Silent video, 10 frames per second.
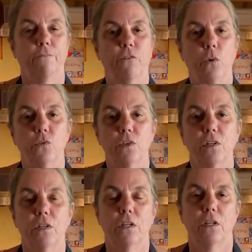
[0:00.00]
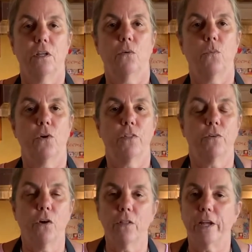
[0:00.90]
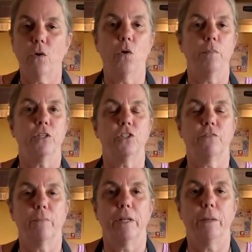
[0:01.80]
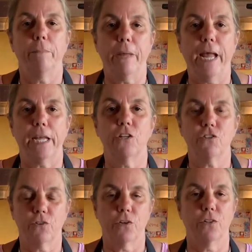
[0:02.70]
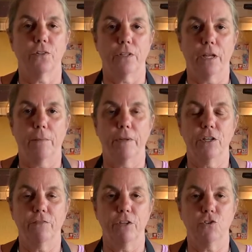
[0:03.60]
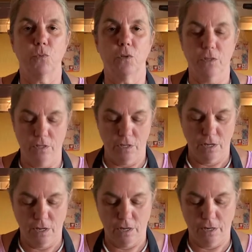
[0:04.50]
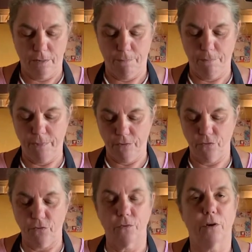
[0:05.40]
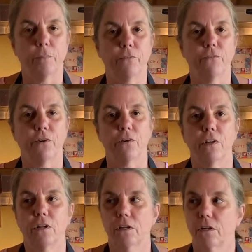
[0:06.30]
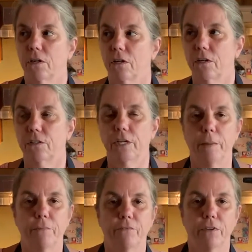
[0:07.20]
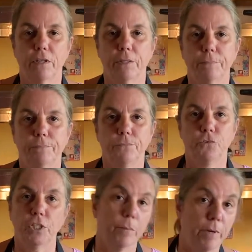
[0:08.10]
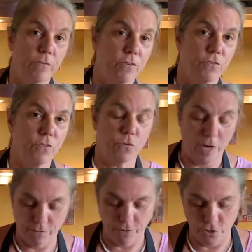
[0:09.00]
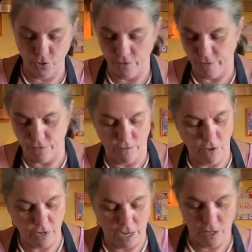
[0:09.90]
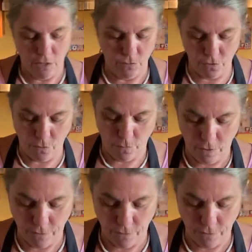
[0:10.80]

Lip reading: frozen, where they're all like a whole bunch of them in a package. They're all individual. This is our preferred type of chicken breast. It's just great for the 2 of us. Okay, so